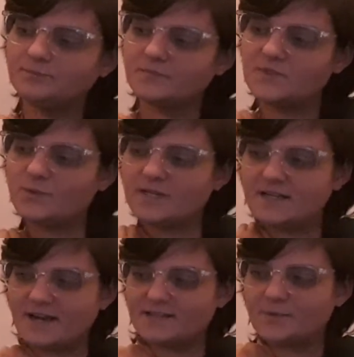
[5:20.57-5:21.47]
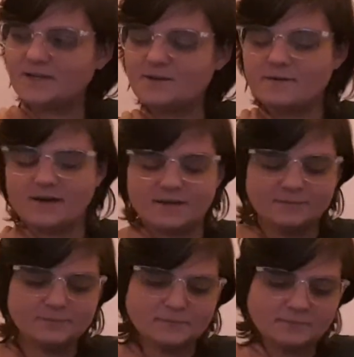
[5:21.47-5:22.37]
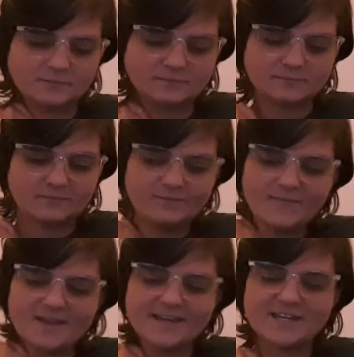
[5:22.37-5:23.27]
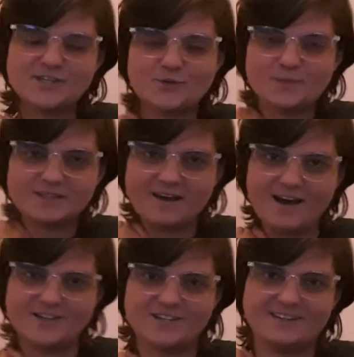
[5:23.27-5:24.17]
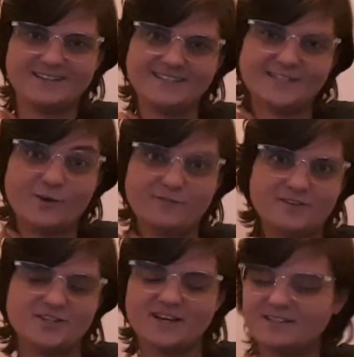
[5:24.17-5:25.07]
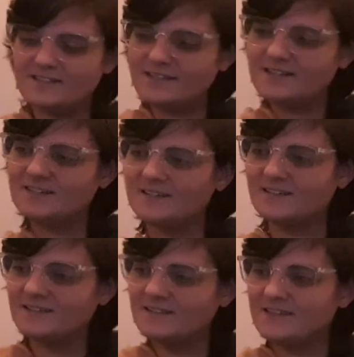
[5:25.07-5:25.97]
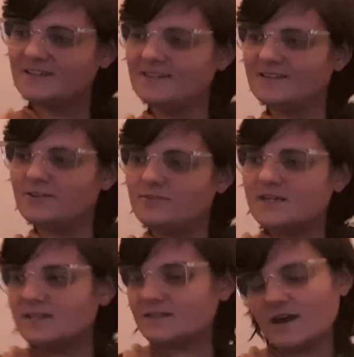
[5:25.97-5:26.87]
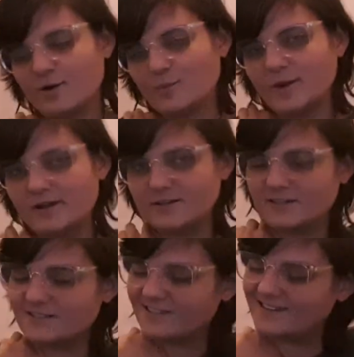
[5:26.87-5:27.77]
It's really nice when you can do massage and self-adjust. Who needs chiropractors?